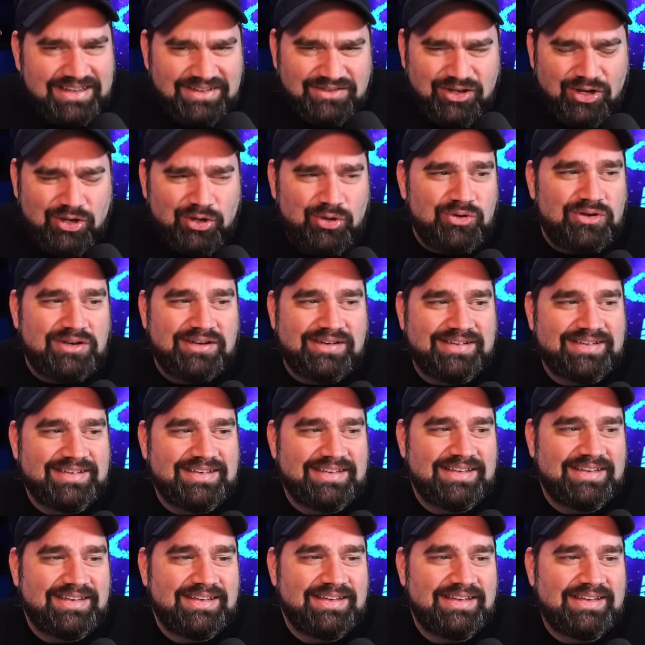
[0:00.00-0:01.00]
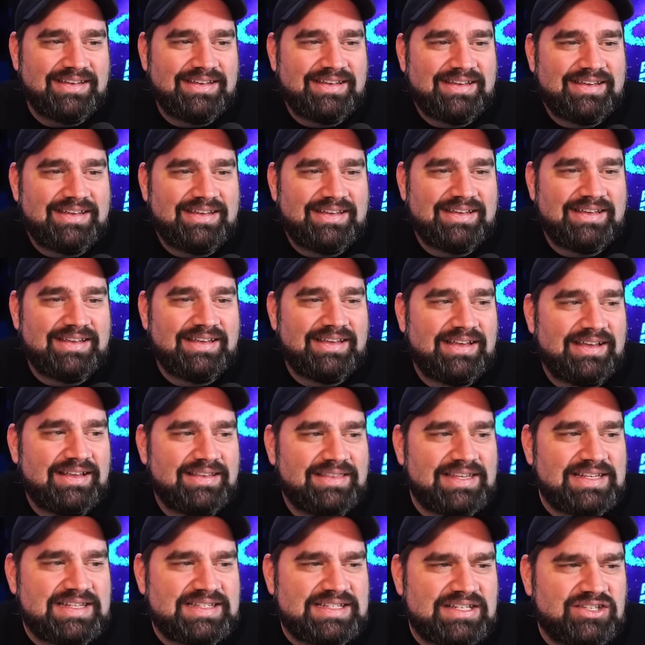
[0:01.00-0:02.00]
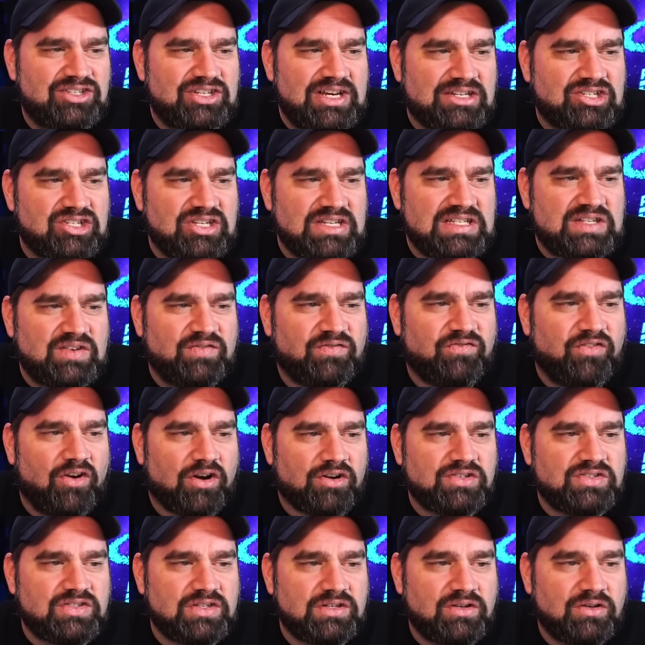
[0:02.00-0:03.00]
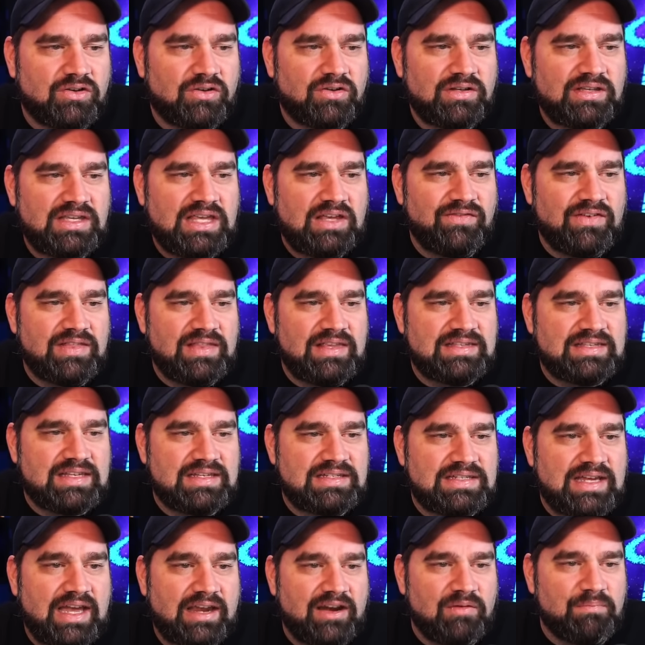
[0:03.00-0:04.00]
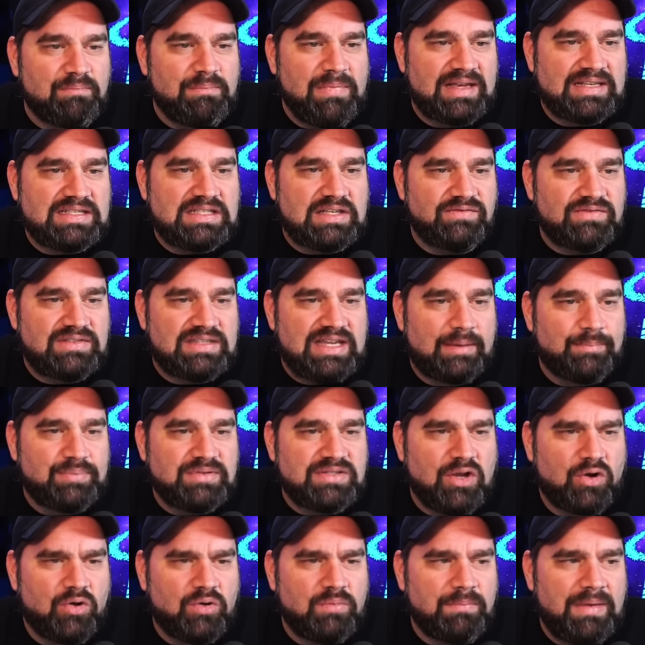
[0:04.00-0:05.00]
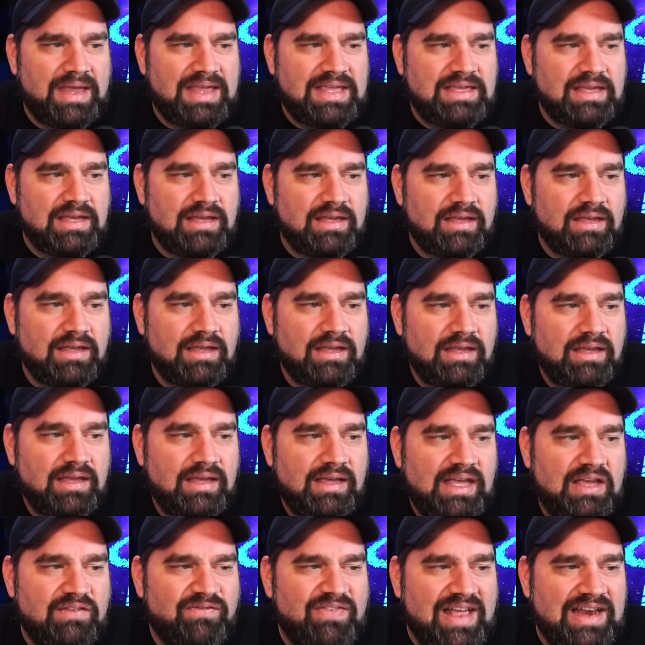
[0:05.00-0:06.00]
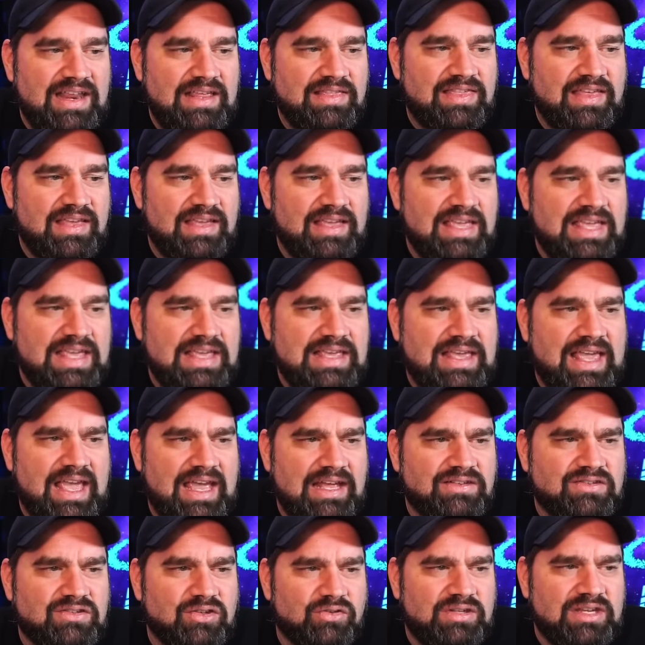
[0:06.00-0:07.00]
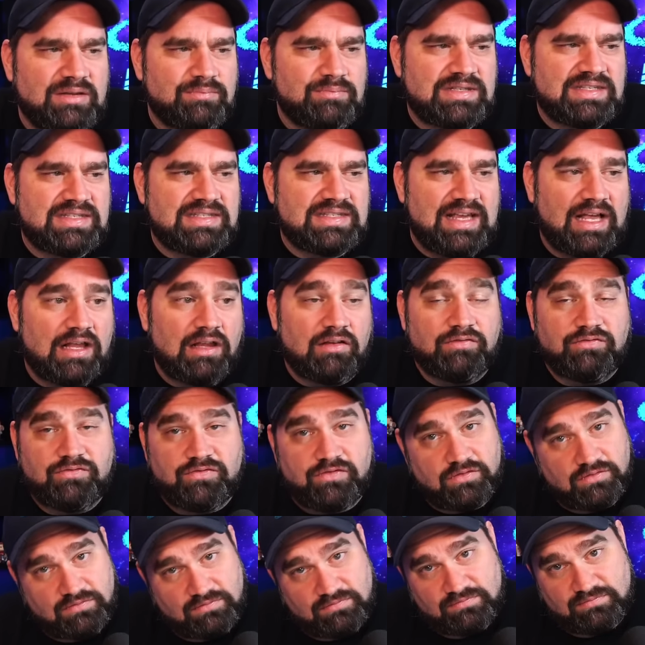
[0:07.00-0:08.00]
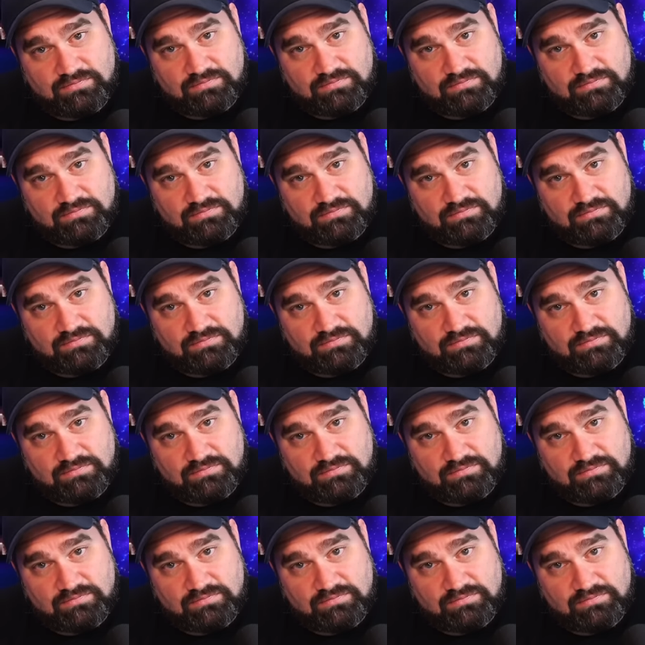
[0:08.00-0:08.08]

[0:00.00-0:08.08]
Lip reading: Dude! This suggestion is farcical, given this entire mess of Depp's own making. If anything, he canceled himself.